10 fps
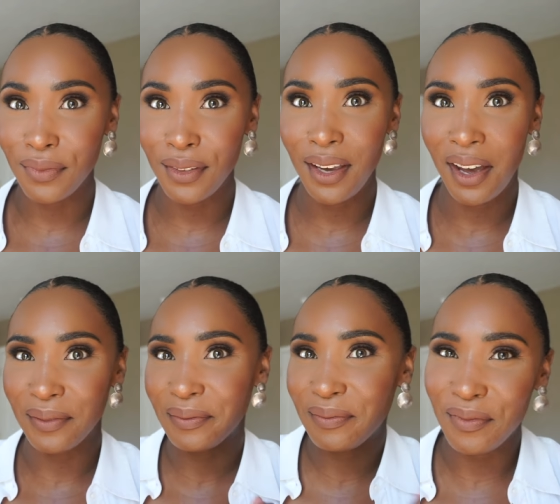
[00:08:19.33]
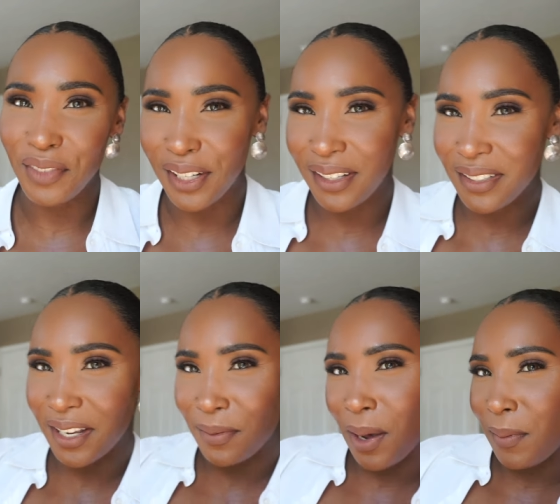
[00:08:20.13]
yeah, very
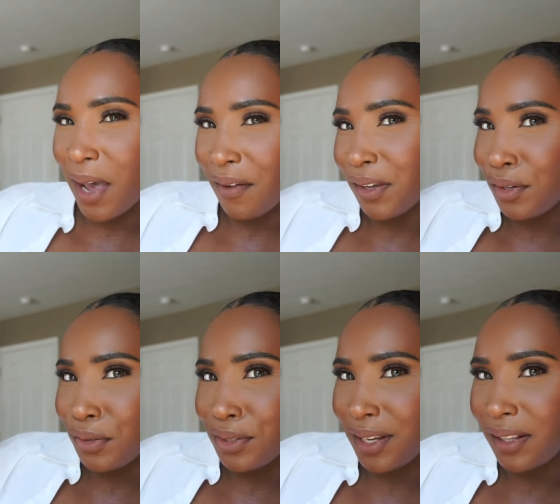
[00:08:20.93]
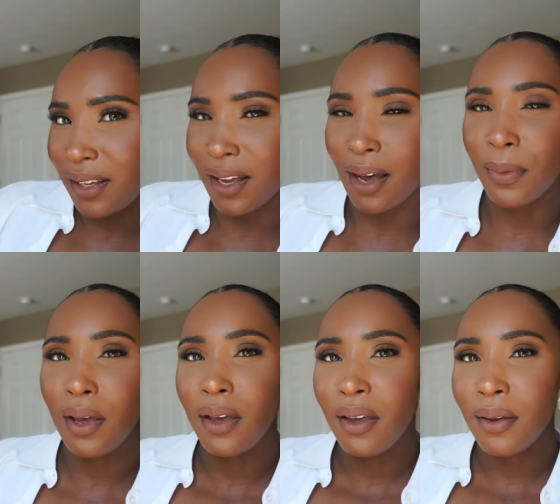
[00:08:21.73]
excited about having a new Stanley cup
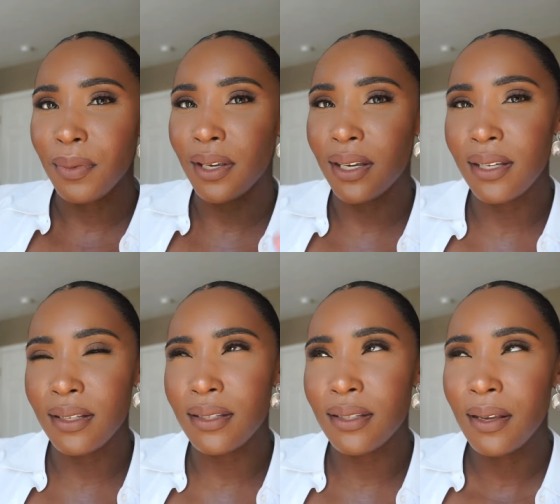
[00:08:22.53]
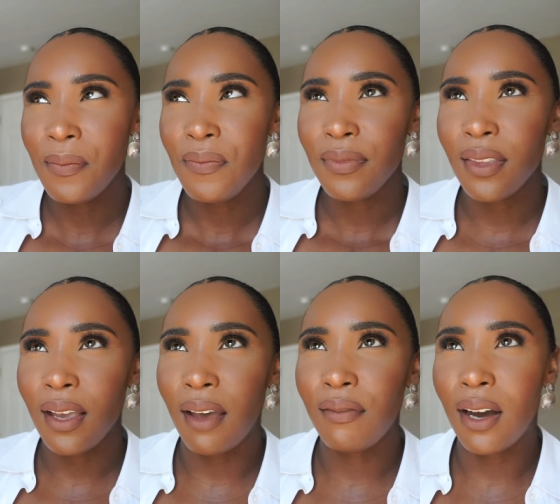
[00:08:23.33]
because
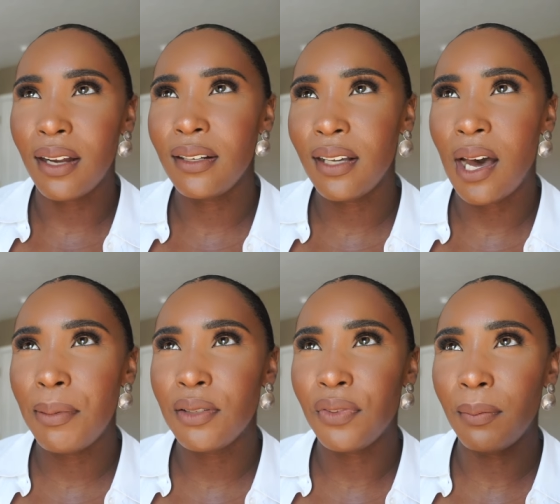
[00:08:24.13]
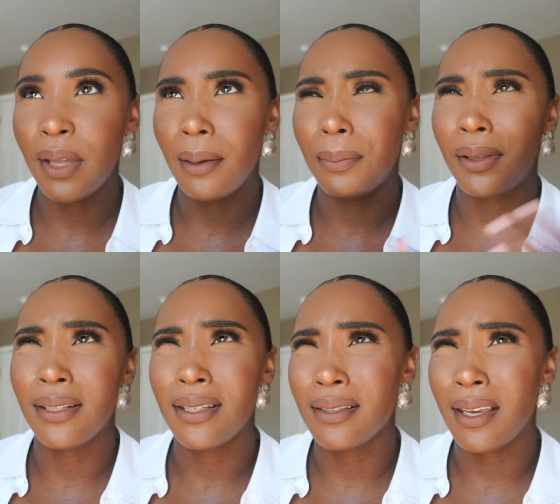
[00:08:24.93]
I've gotten cups from like
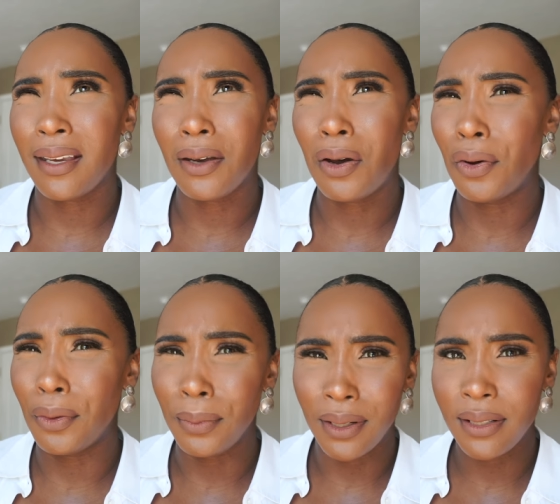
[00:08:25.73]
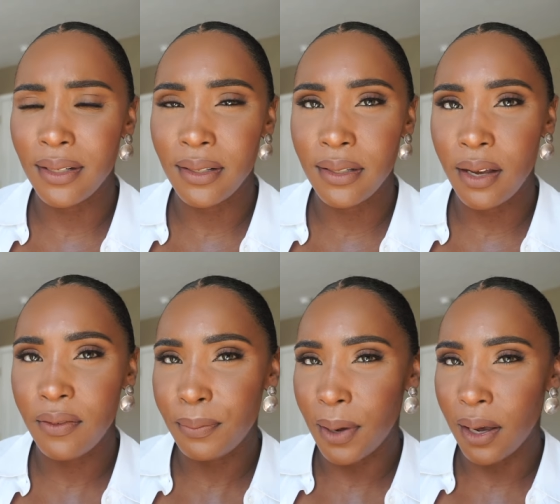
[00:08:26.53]
places like Home Goods and
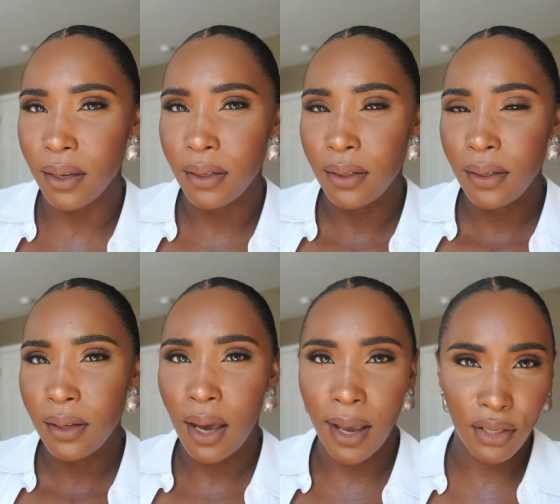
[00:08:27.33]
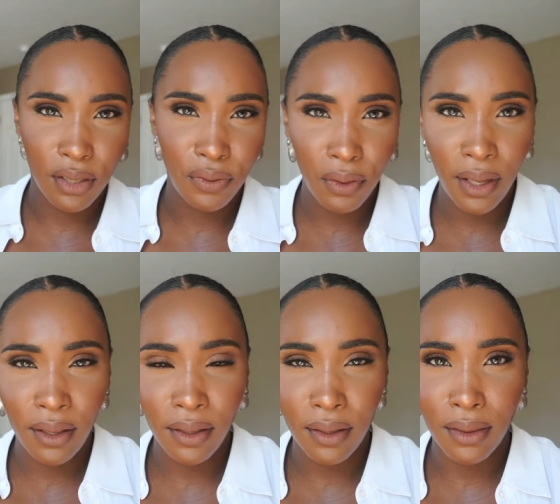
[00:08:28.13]
stuff, but I just feel
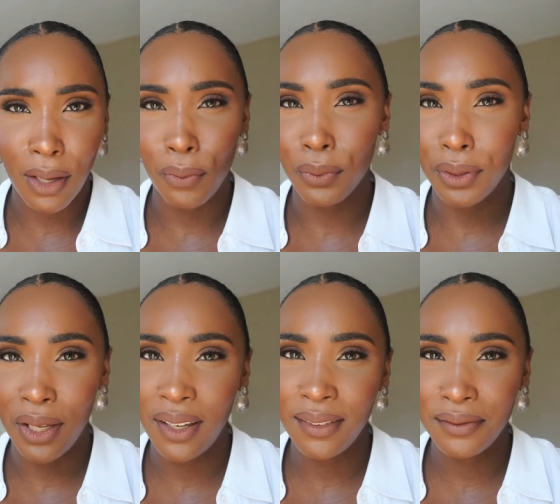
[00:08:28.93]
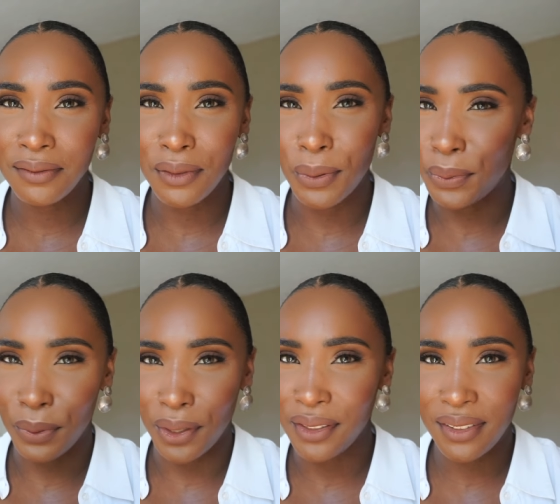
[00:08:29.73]
like they really
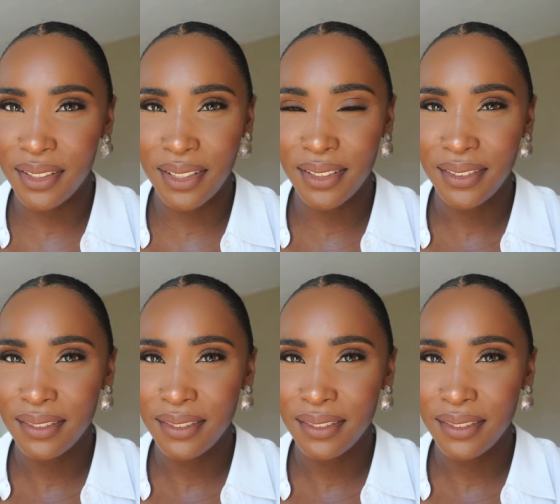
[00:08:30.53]
weren't